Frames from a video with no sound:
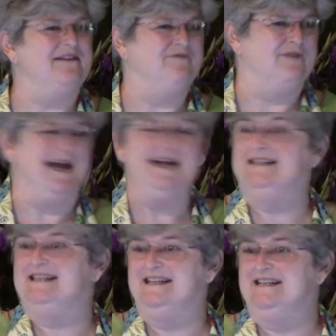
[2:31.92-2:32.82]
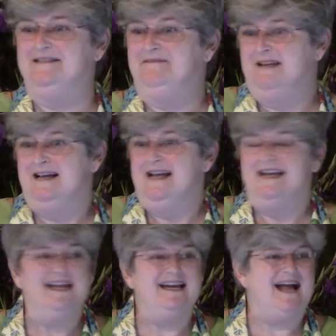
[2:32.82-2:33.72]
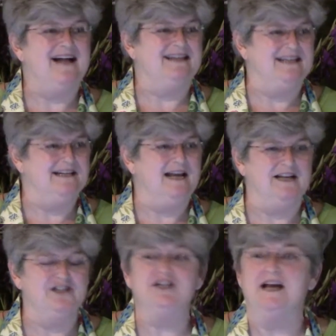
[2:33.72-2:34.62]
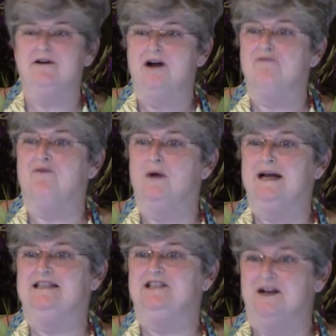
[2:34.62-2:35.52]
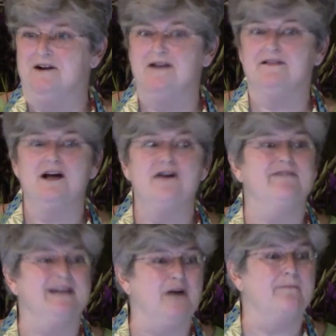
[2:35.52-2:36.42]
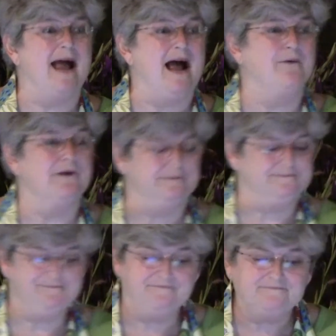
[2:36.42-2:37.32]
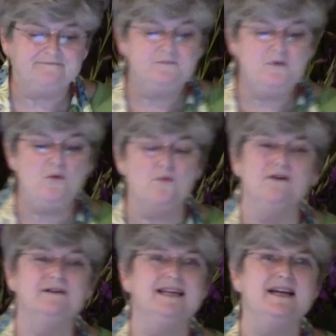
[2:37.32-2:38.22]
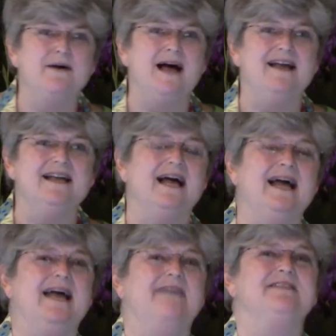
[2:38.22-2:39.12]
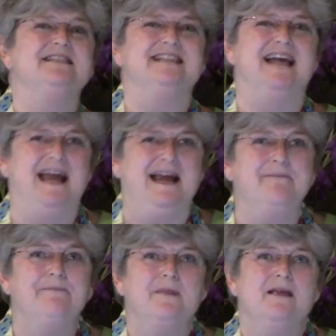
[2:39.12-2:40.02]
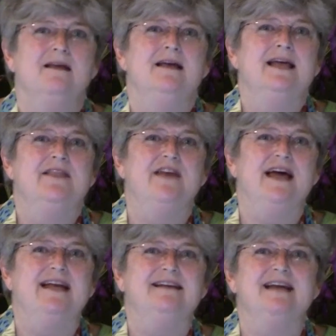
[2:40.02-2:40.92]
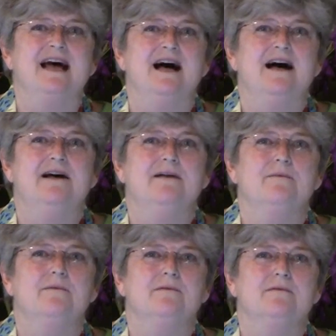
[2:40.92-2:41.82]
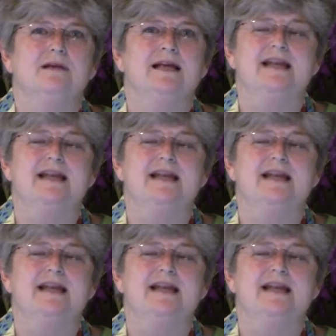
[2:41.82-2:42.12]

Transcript: afraid to get out and share our voice, share our love and our power. Well, I have to say that in